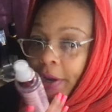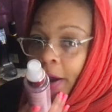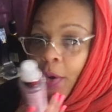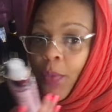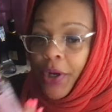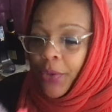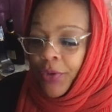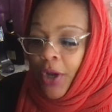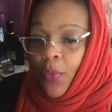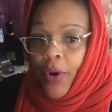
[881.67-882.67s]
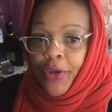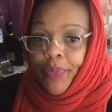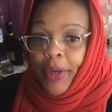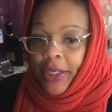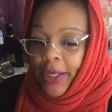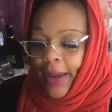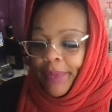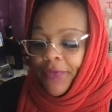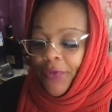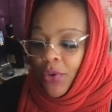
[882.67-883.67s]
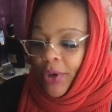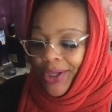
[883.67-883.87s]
they're going to want to know where you've been the night before.